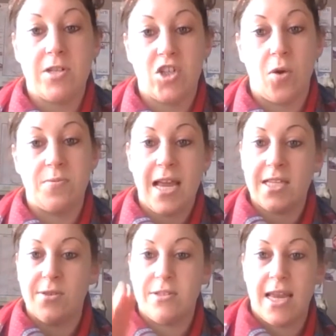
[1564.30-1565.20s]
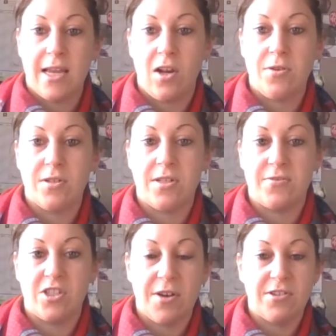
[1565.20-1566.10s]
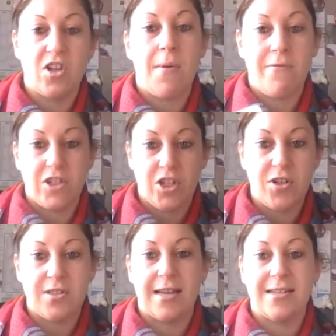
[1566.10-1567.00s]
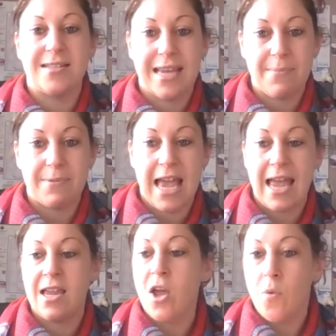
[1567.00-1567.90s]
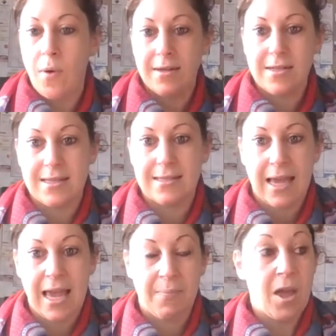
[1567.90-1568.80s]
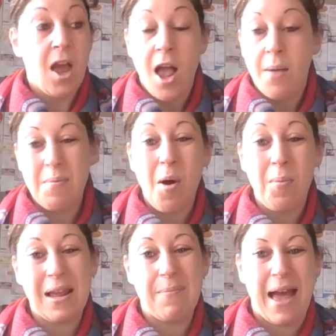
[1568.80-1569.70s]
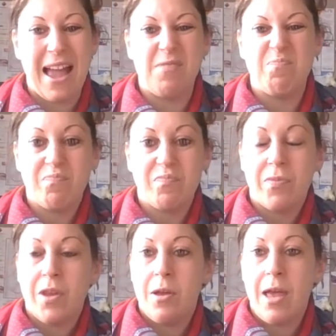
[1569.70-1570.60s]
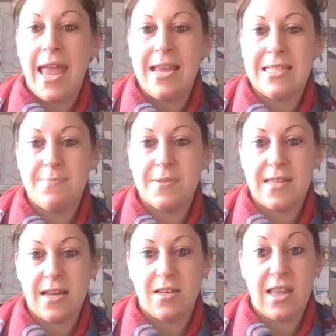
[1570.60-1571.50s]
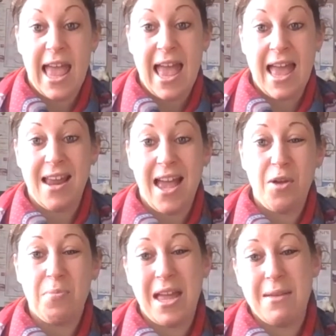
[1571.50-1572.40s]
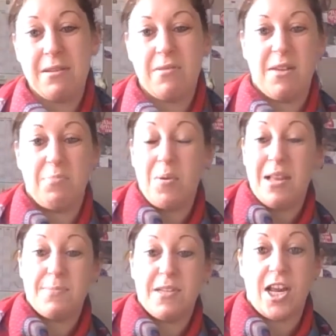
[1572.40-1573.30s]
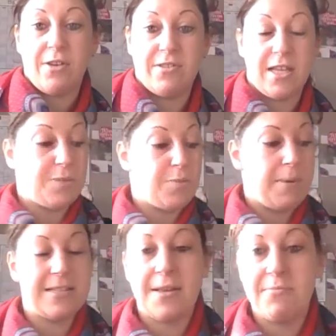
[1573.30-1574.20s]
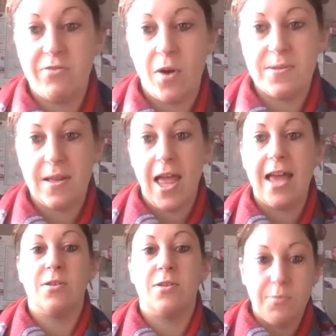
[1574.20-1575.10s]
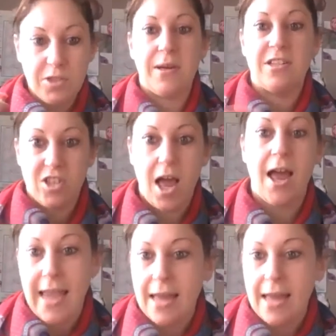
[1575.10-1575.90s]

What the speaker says: shop day. So I'd take a load of stuff to charity shop. Every Tuesday, I'd skip day, went to the skip. I'm probably about 80% there now, maybe. Well, probably that's a bit generous actually, probably about 75% there. So when we do it in July again,